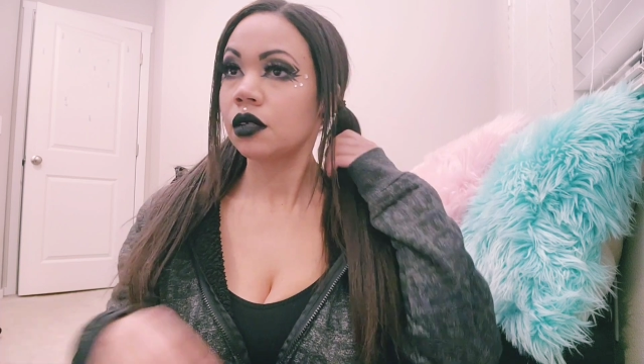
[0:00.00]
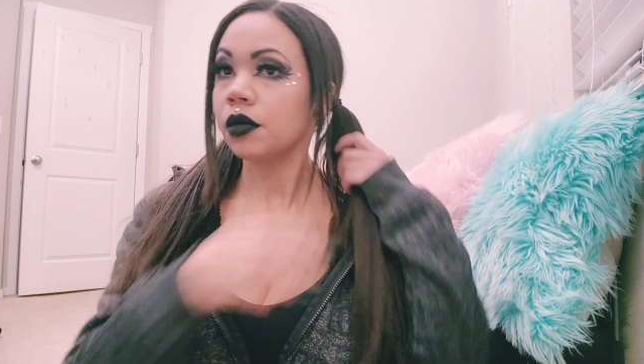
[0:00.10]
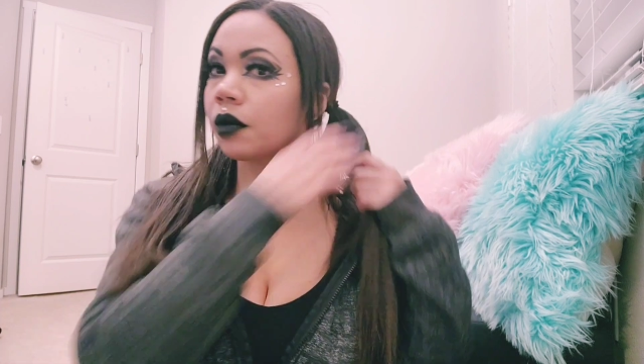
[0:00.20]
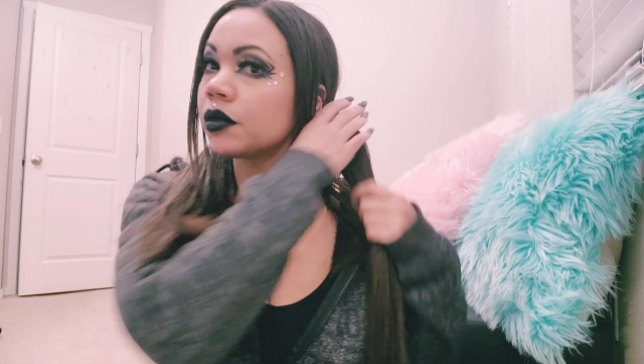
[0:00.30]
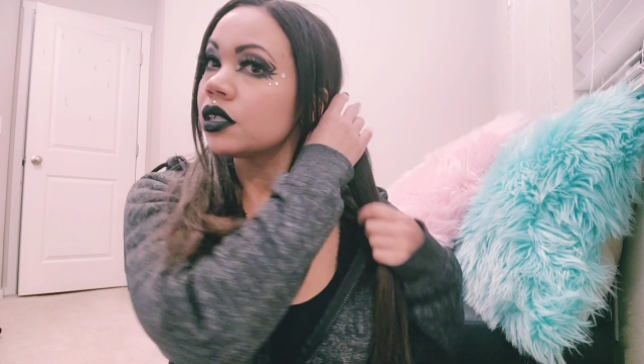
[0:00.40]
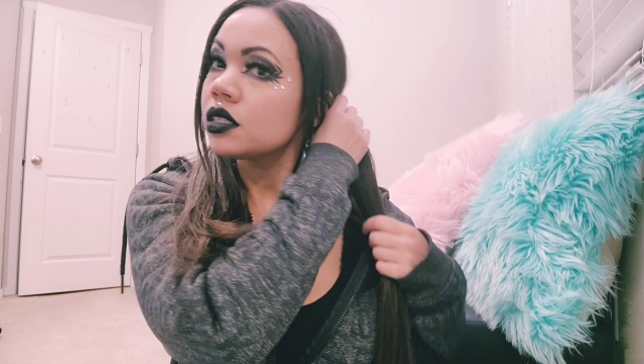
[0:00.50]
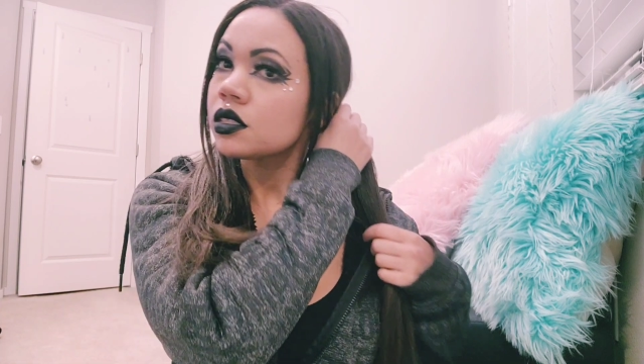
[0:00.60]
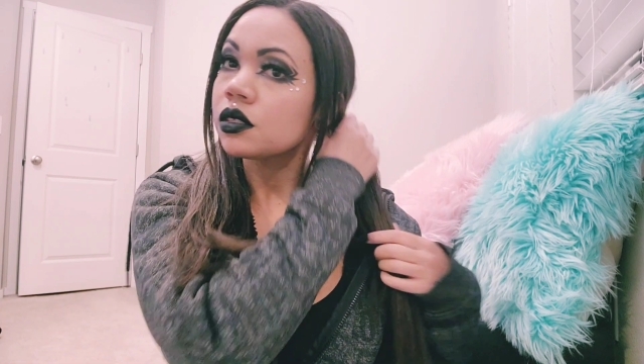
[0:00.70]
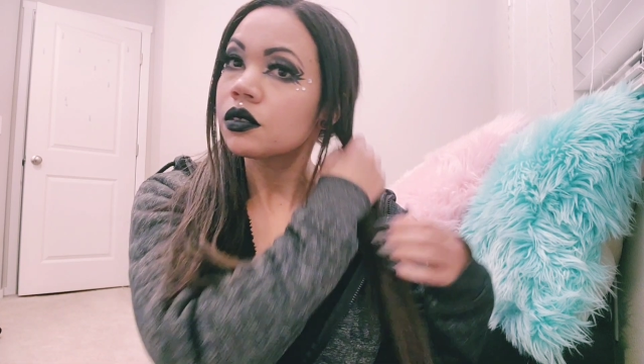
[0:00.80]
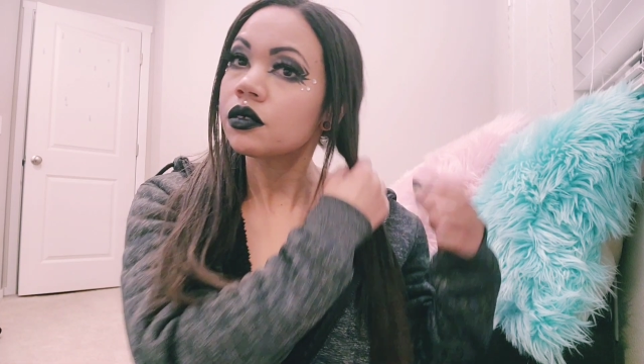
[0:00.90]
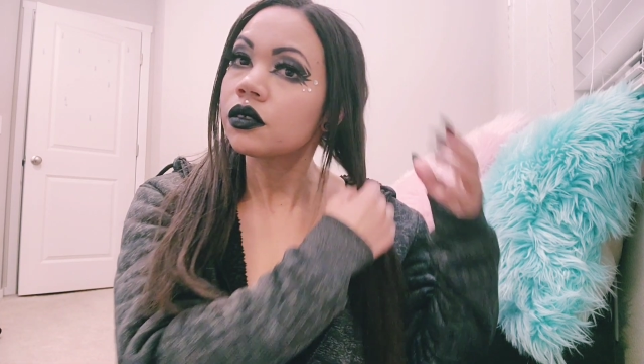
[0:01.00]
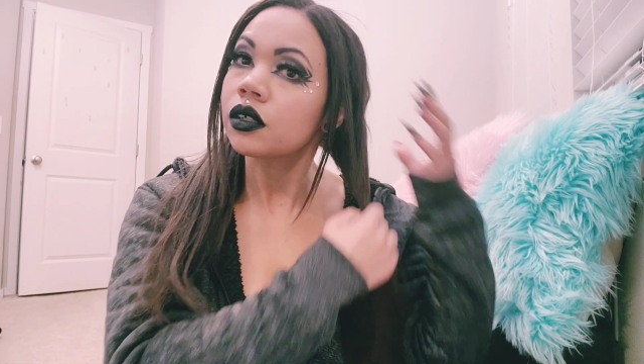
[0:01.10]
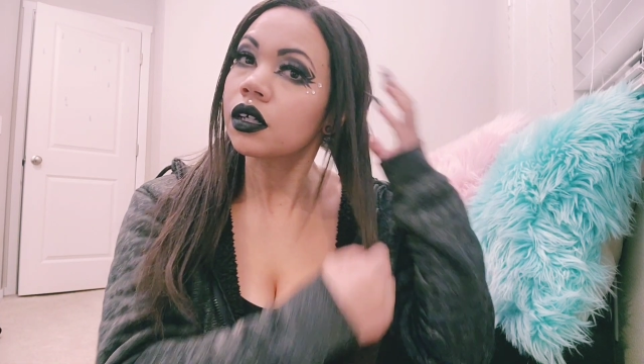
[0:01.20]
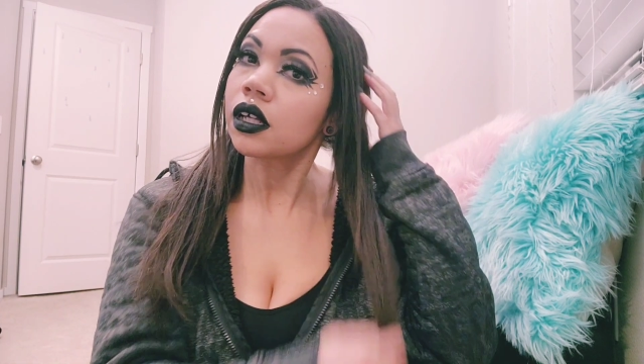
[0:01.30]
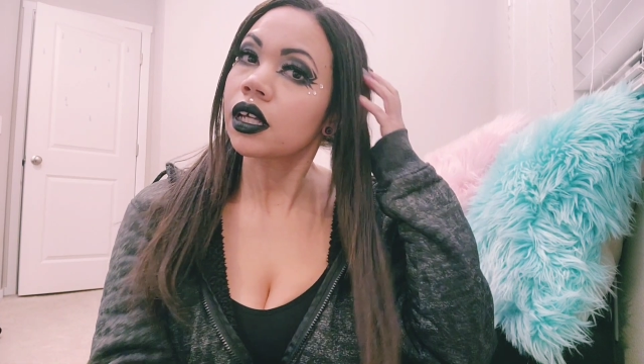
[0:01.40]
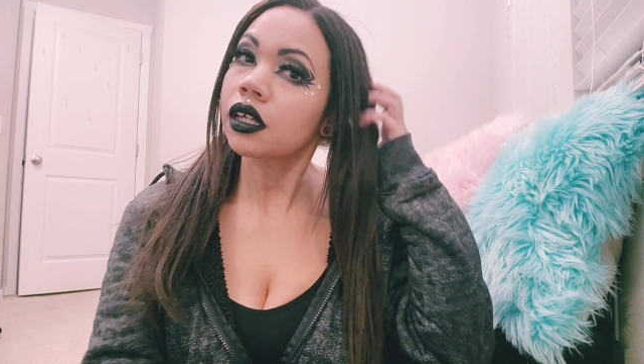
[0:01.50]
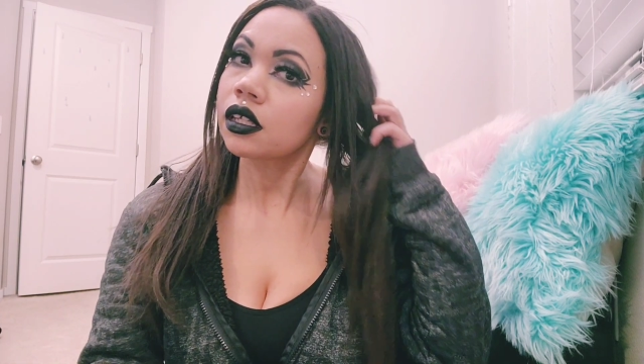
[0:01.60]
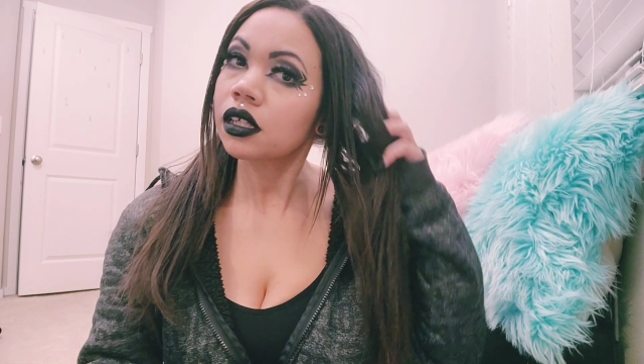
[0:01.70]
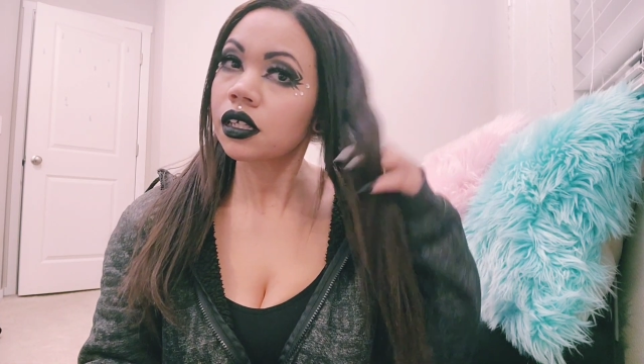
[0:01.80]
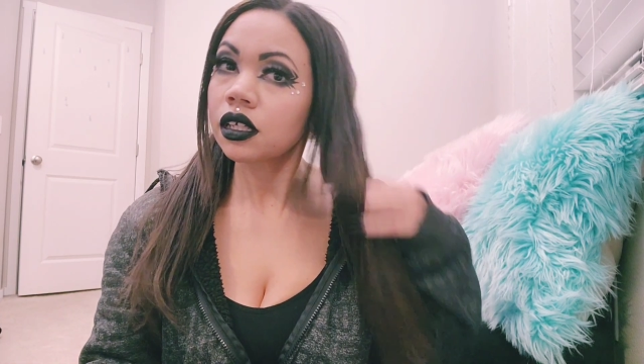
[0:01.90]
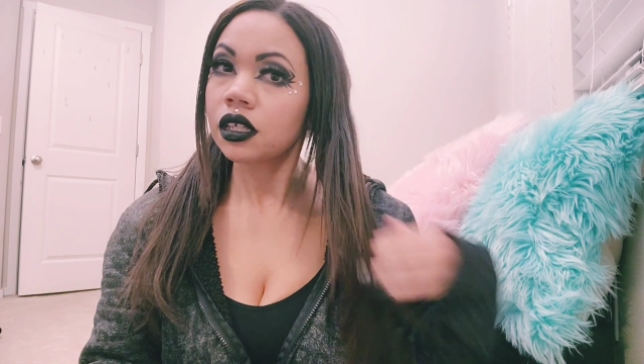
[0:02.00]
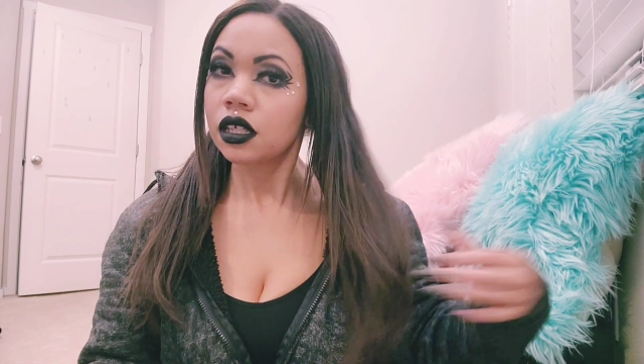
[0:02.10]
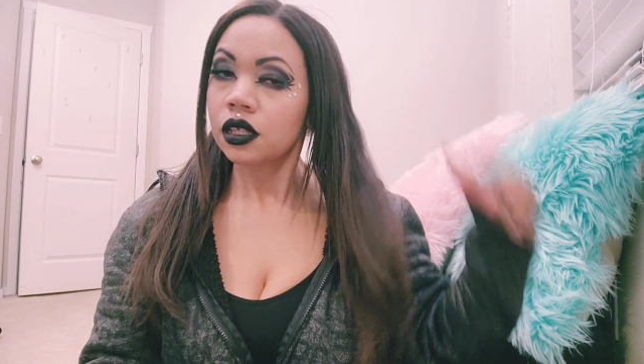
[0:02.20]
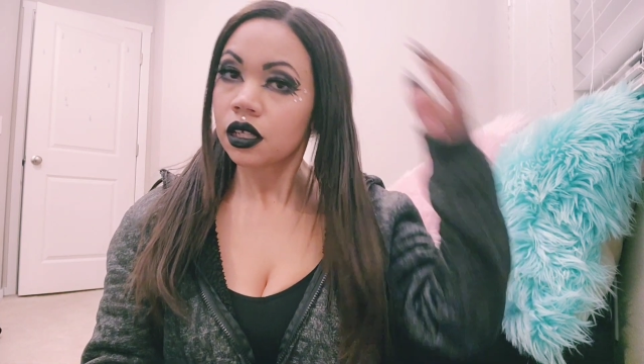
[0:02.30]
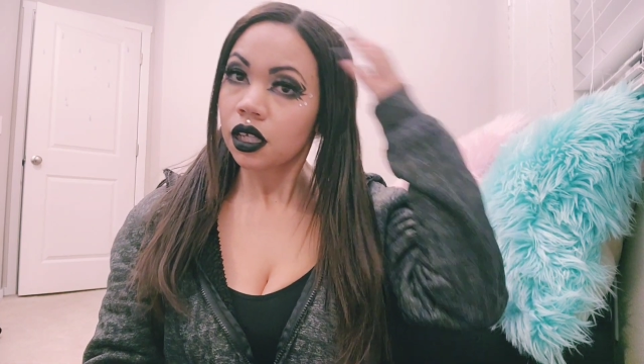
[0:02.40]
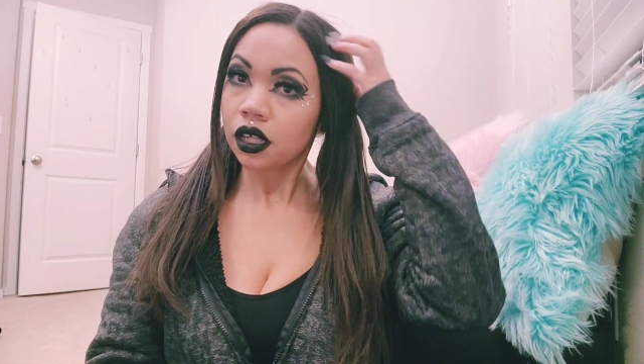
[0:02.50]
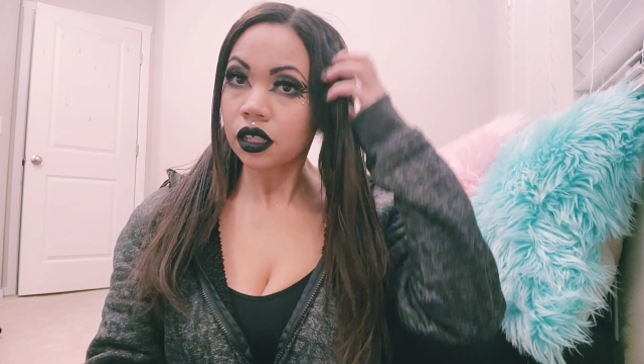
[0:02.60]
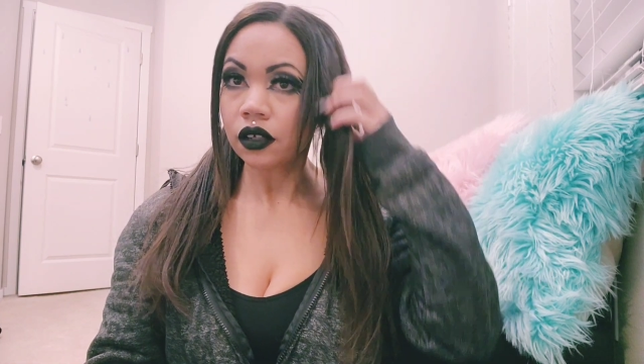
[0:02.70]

I'm gonna do like kind